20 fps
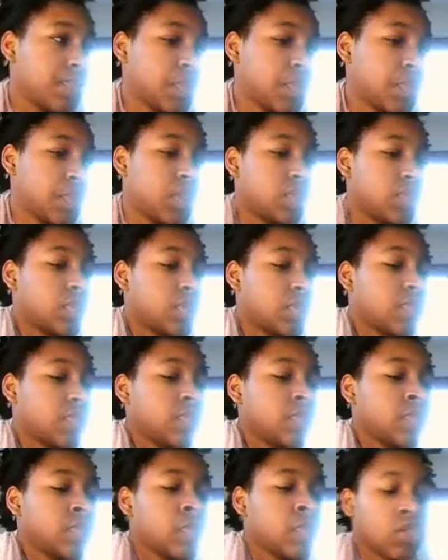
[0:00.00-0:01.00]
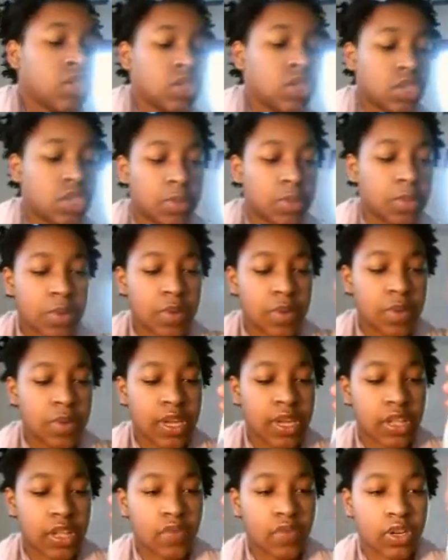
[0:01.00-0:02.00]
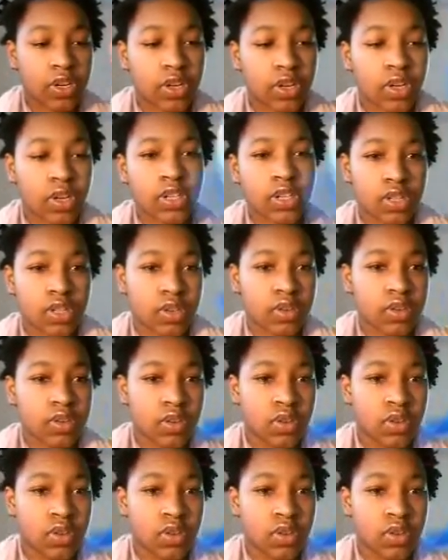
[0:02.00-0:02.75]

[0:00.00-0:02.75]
glycerin. So I'm going to put my aloe vera in there.